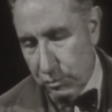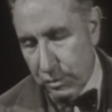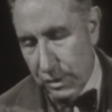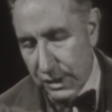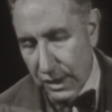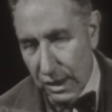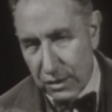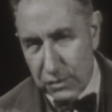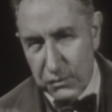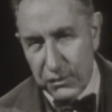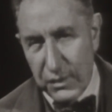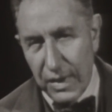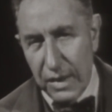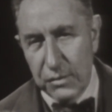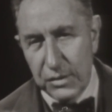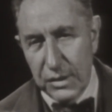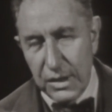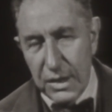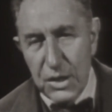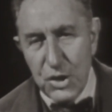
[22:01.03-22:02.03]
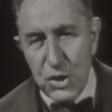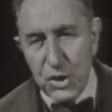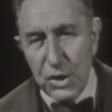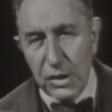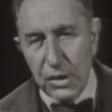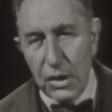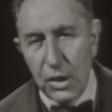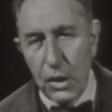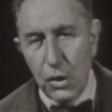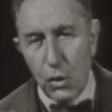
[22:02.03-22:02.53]
without
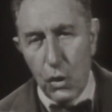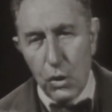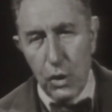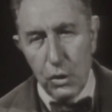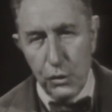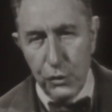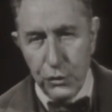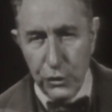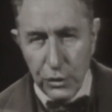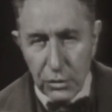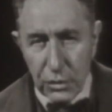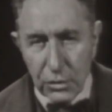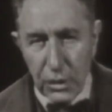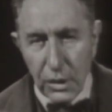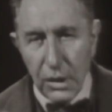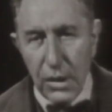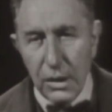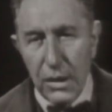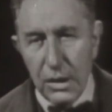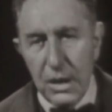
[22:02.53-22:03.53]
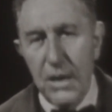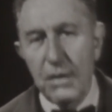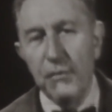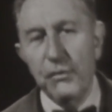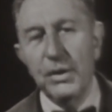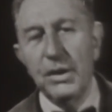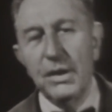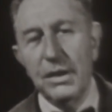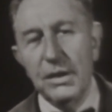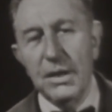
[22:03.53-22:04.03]
foundation, although
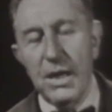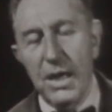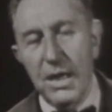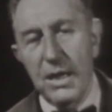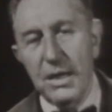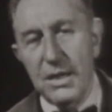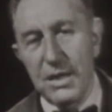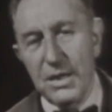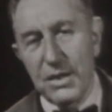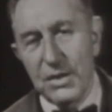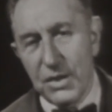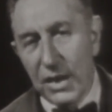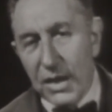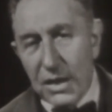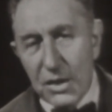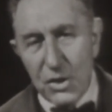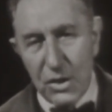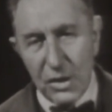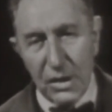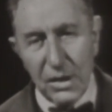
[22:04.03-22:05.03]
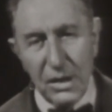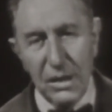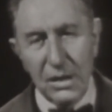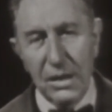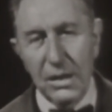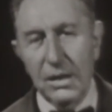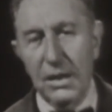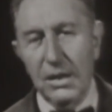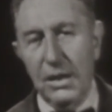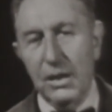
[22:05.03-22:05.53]
even in the 18th century,
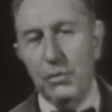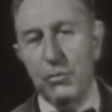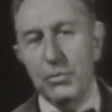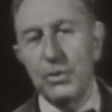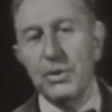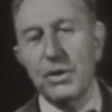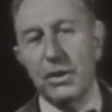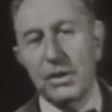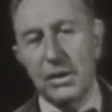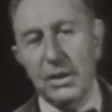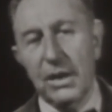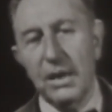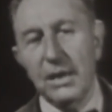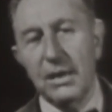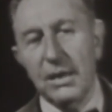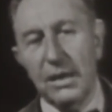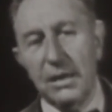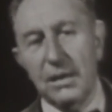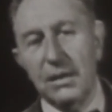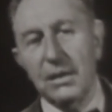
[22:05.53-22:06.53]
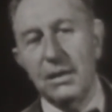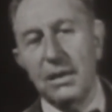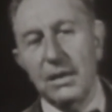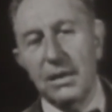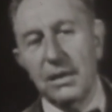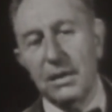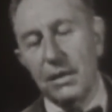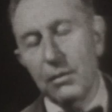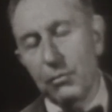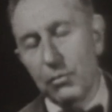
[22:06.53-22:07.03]
it was contradicted
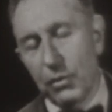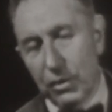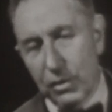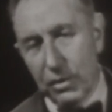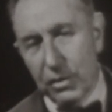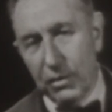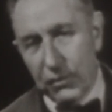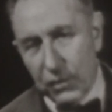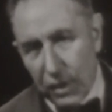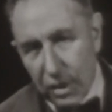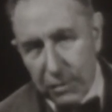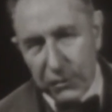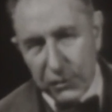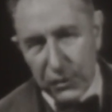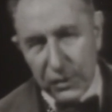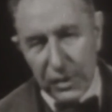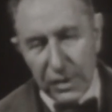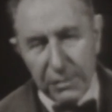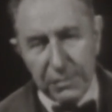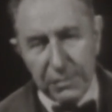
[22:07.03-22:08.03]
in the work of Rumford.